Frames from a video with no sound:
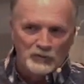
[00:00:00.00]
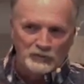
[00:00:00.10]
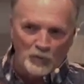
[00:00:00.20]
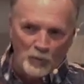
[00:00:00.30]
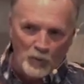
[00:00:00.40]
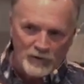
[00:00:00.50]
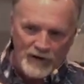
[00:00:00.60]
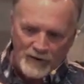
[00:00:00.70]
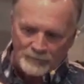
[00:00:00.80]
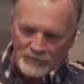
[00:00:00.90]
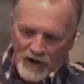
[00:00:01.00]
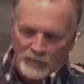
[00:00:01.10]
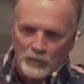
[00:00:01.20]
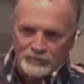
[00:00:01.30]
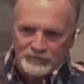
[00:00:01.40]
So what happened?
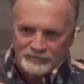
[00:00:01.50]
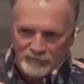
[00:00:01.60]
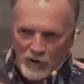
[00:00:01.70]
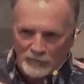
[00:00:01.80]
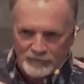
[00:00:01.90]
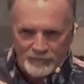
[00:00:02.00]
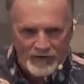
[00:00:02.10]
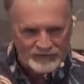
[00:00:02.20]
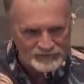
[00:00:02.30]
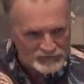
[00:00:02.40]
God was involved in that